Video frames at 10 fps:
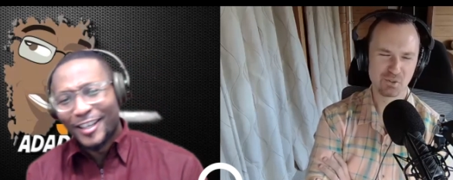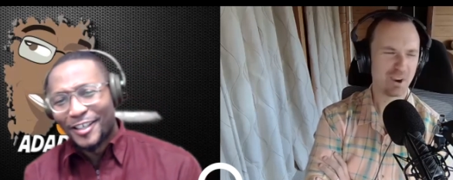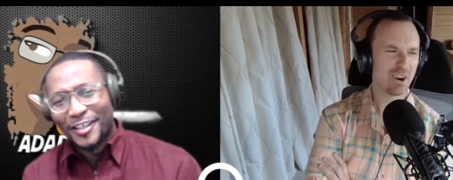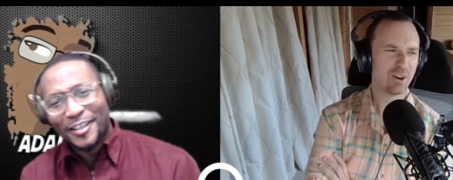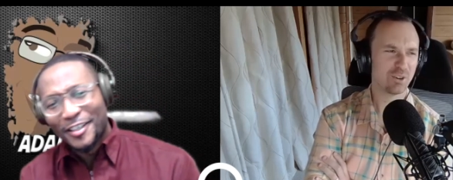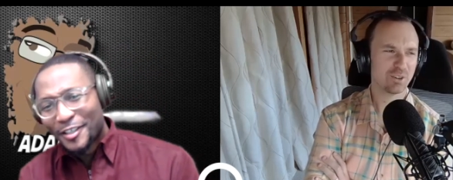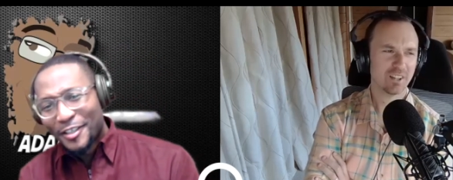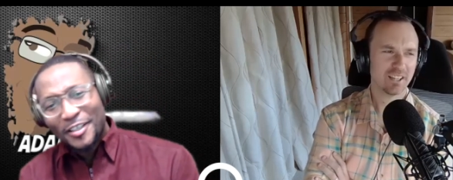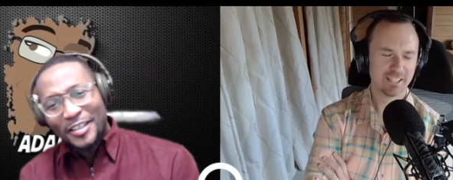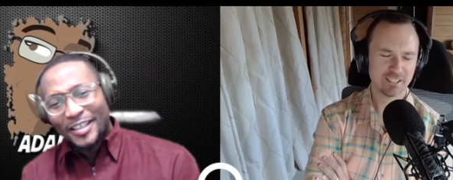Speaker 1: Real
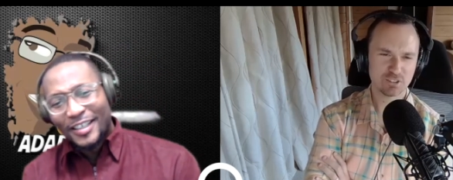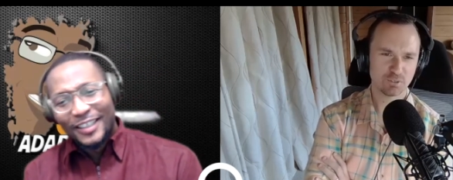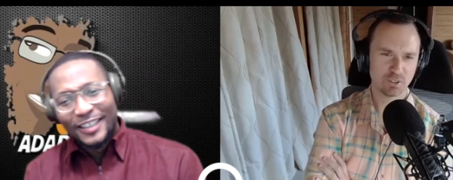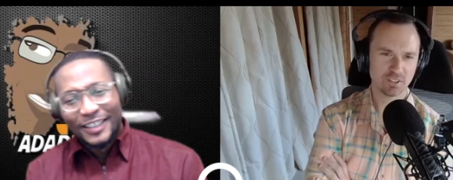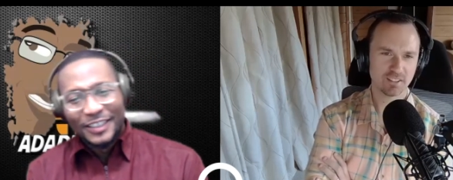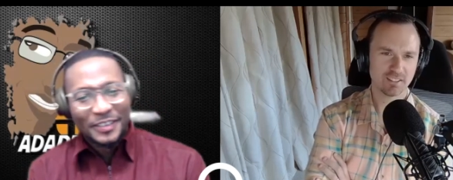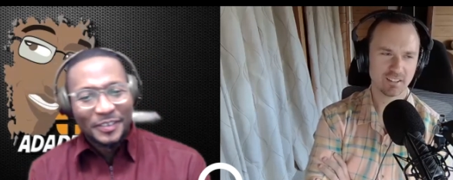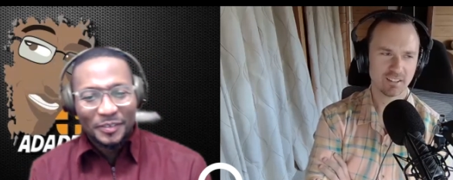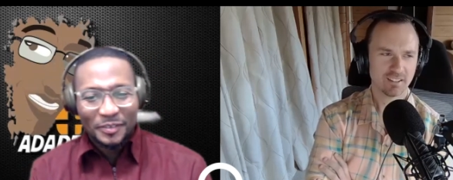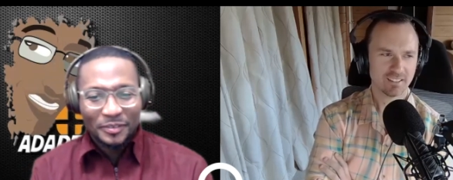introverted.
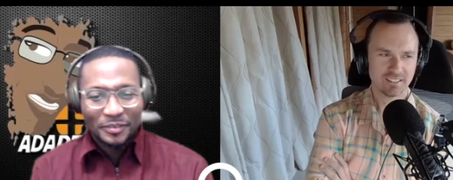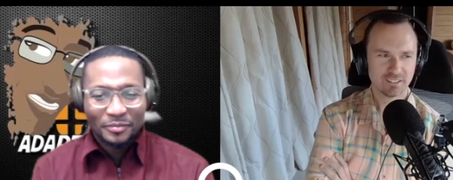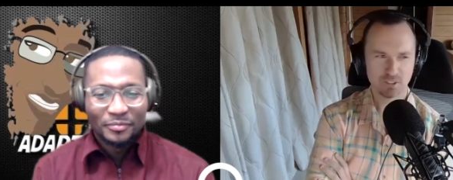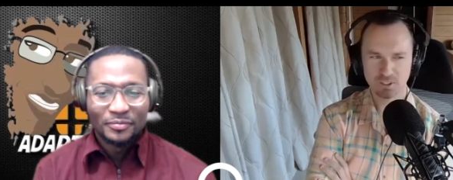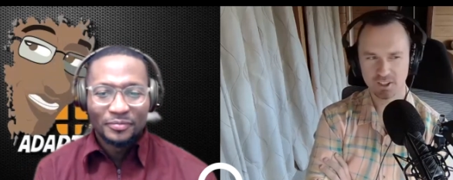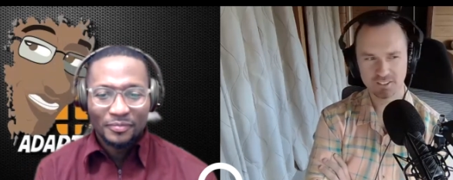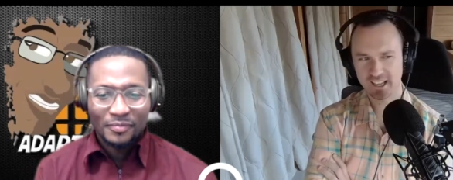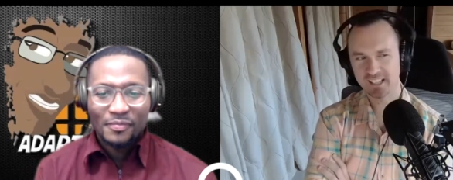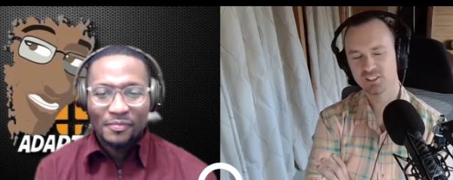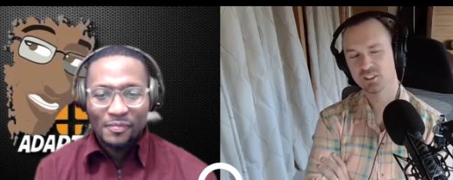You know, they
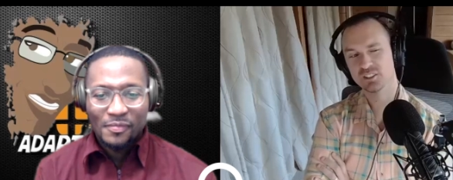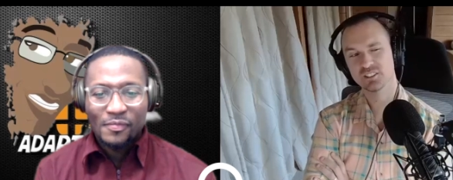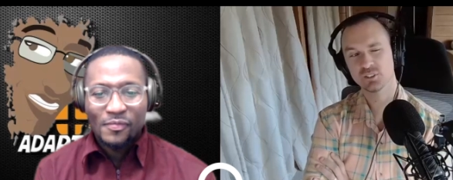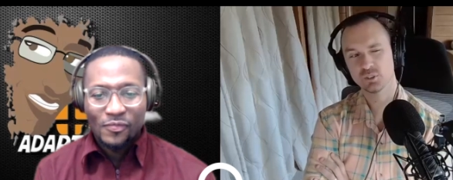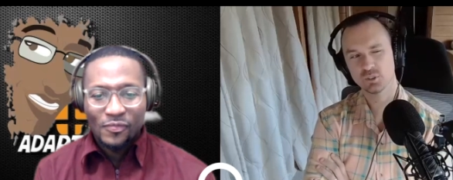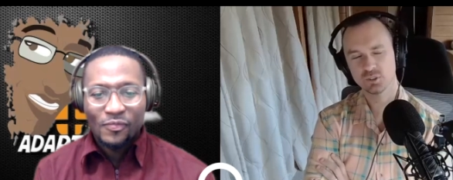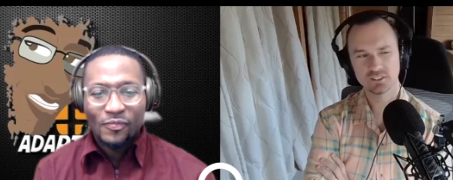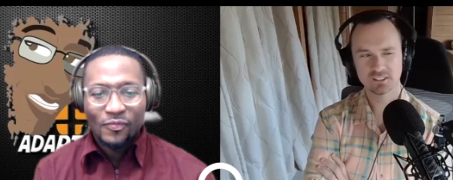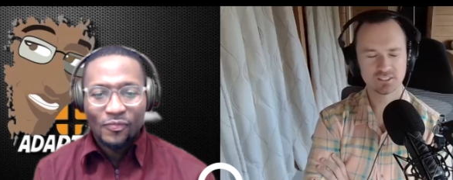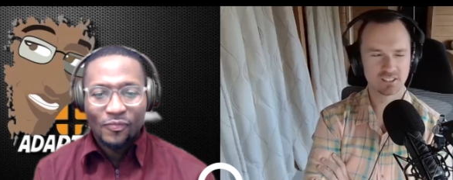had a
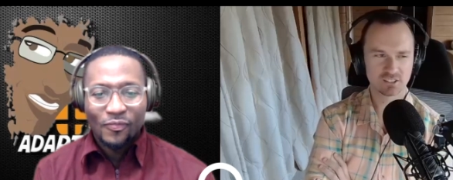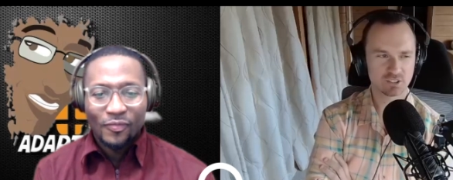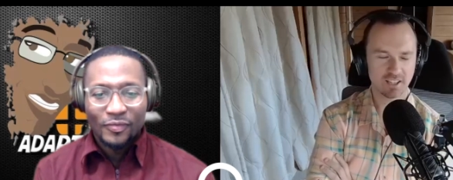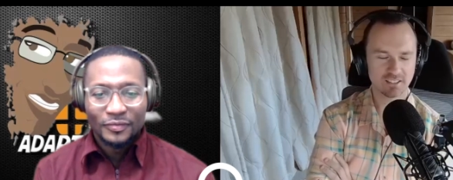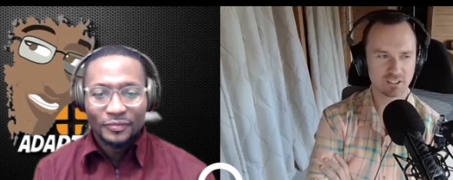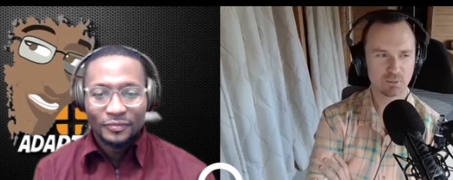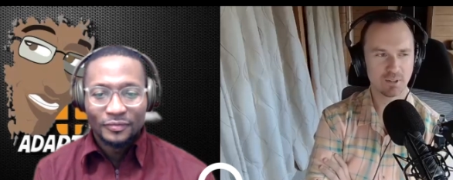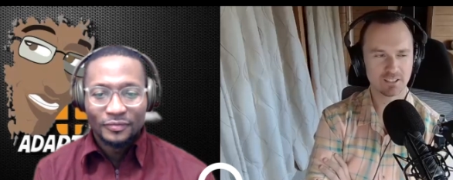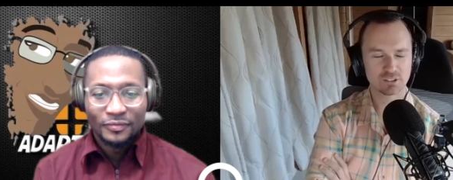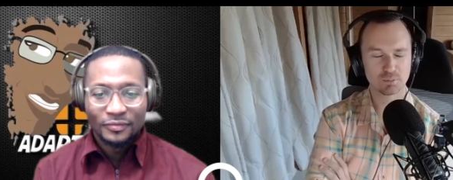autistic side to them,
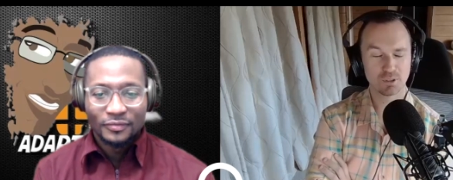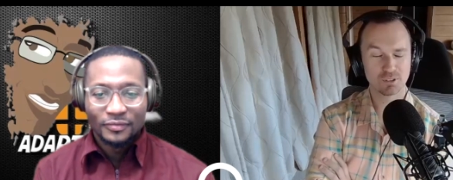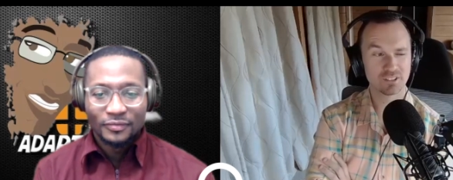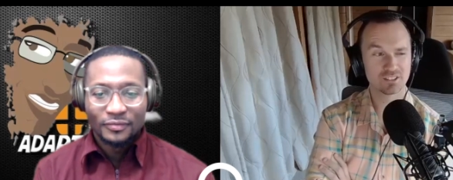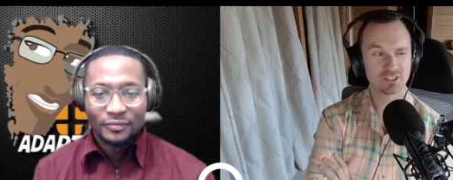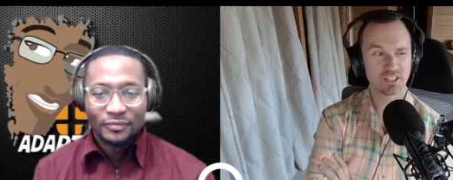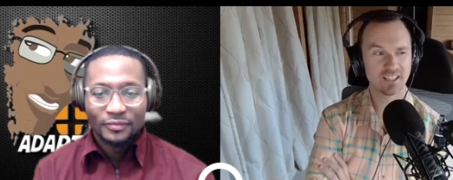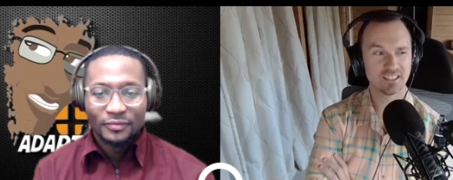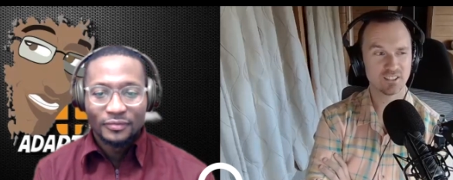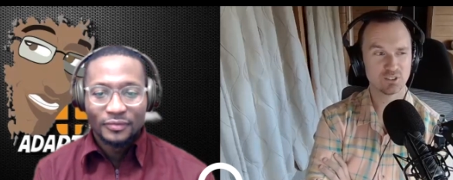I suppose you could
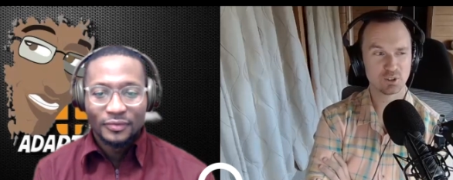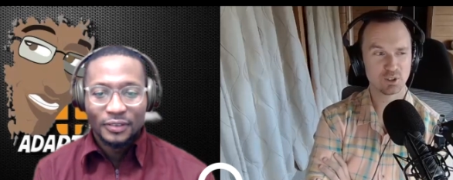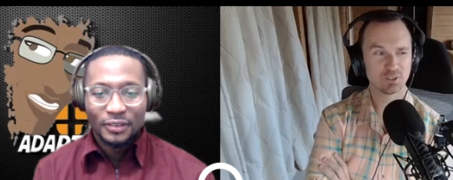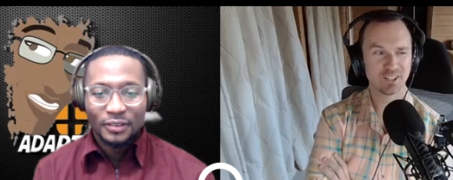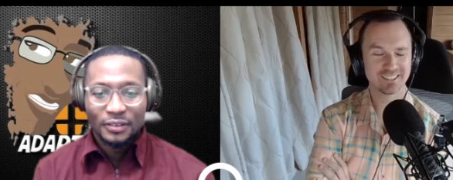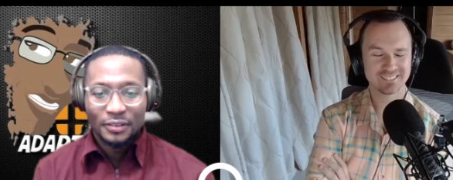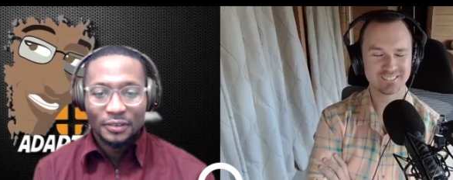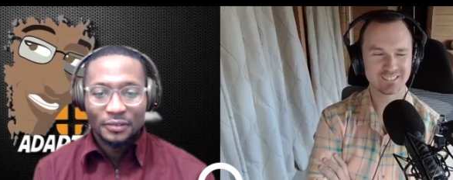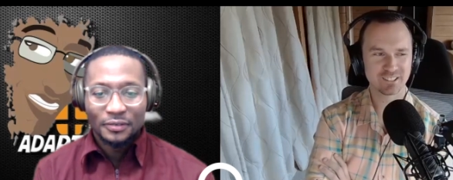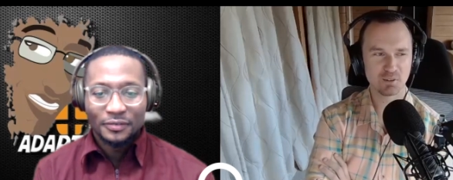say. So like
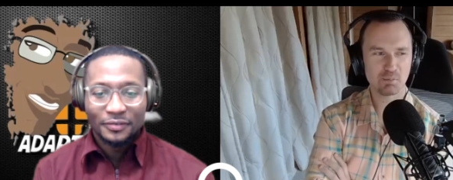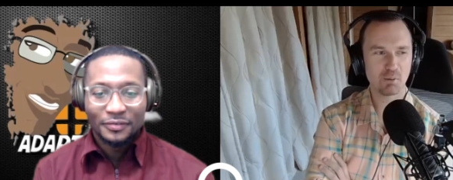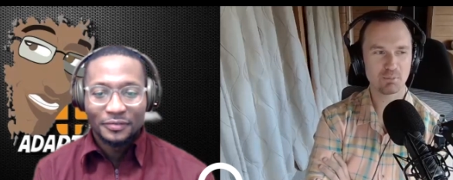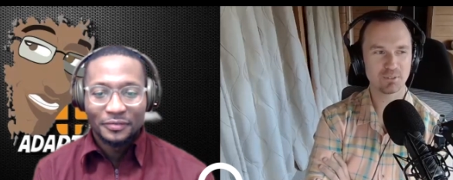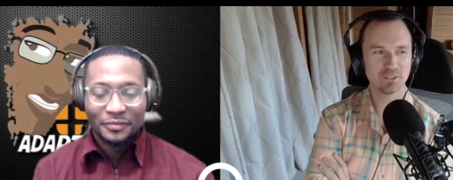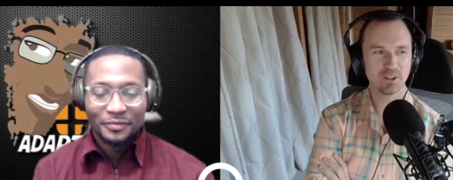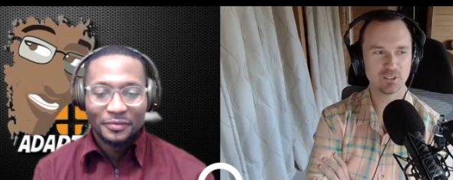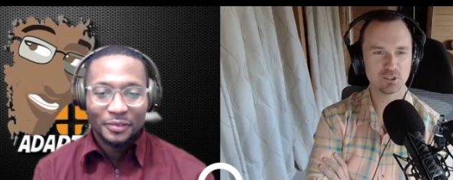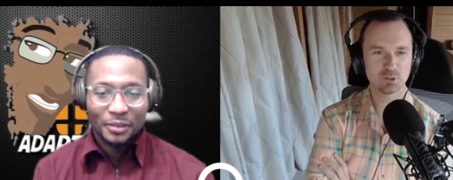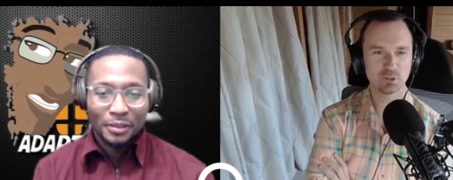they're probably not
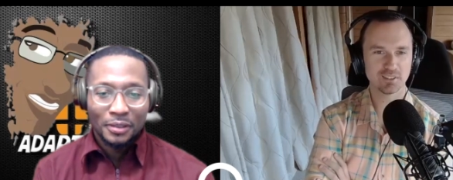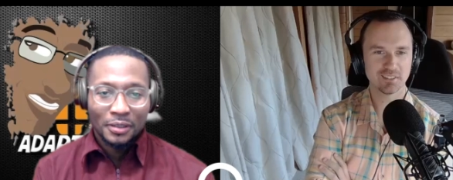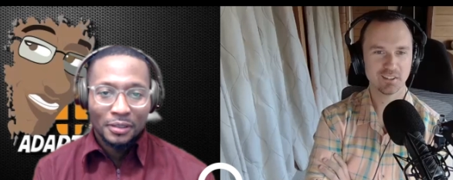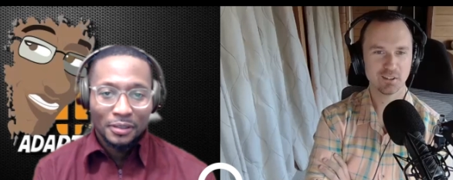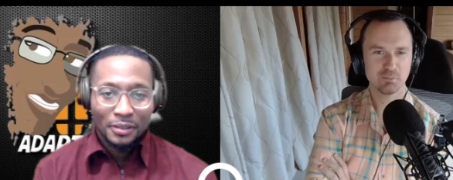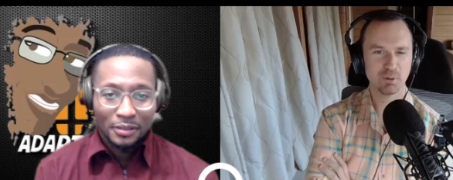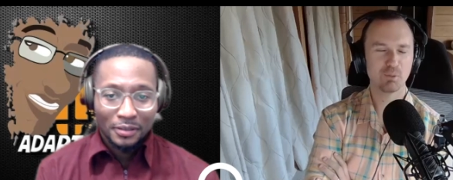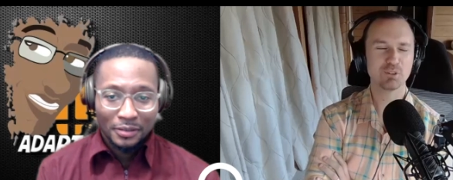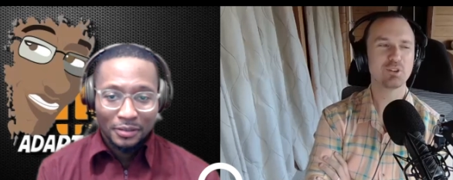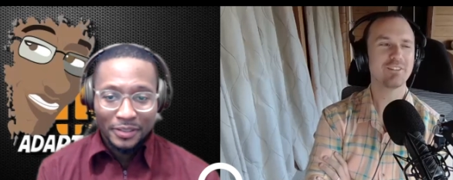used to it. But
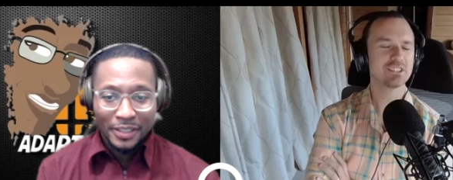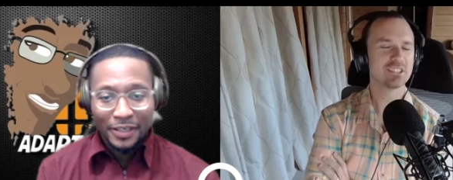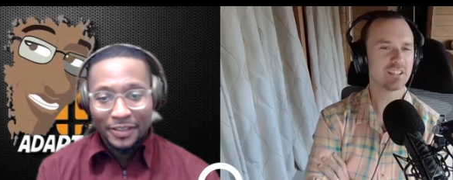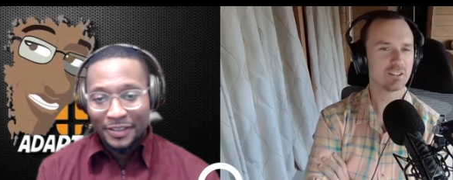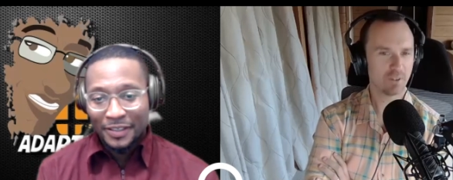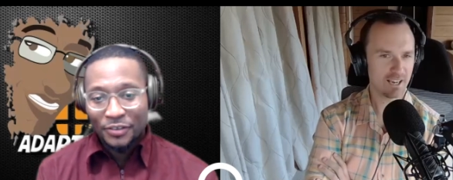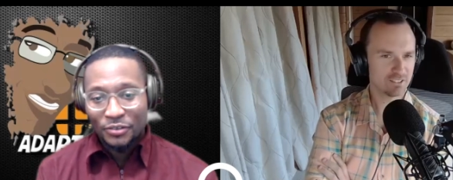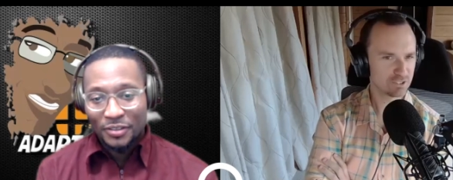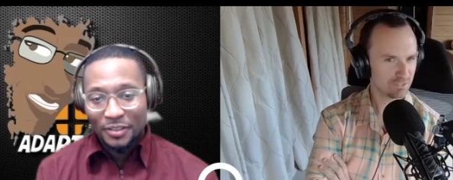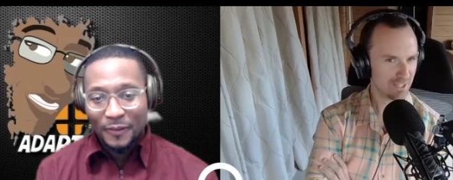would you ever take
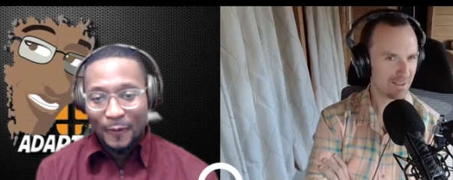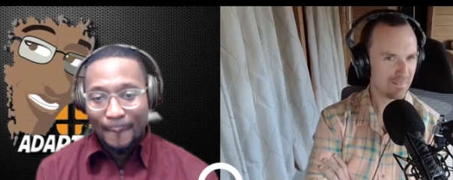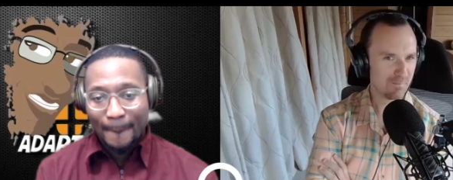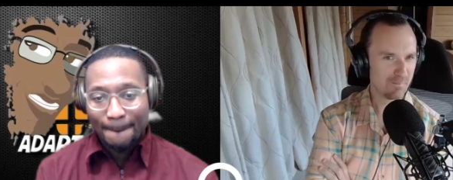advantage of that?